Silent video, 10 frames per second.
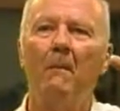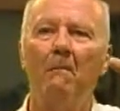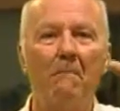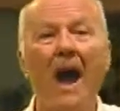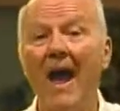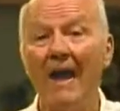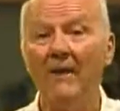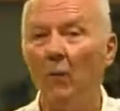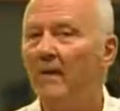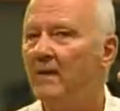
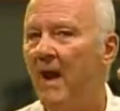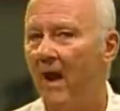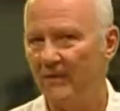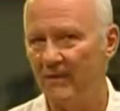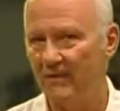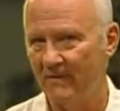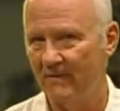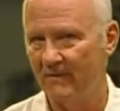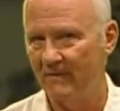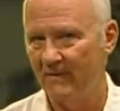mind, one
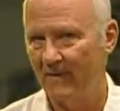consciousness.